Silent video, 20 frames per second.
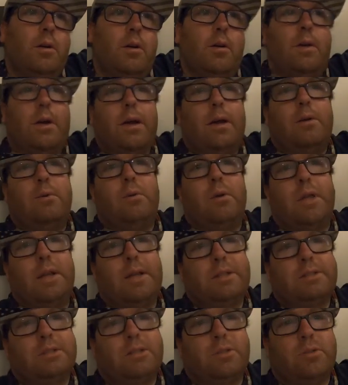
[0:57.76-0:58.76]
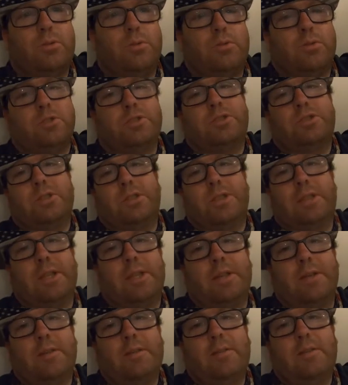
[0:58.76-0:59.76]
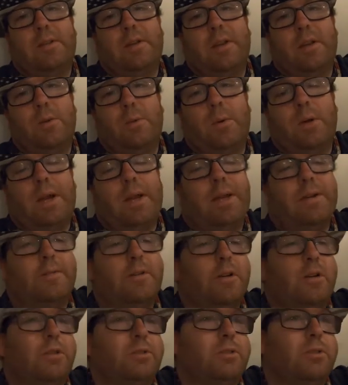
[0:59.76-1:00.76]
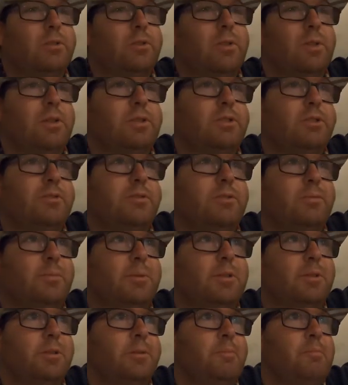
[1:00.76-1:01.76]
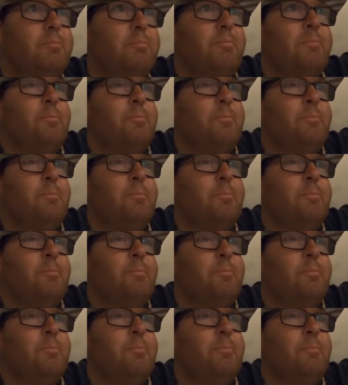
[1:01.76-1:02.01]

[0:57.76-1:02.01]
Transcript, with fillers: okay, well, that's cool shit that, you know, we have constellations, but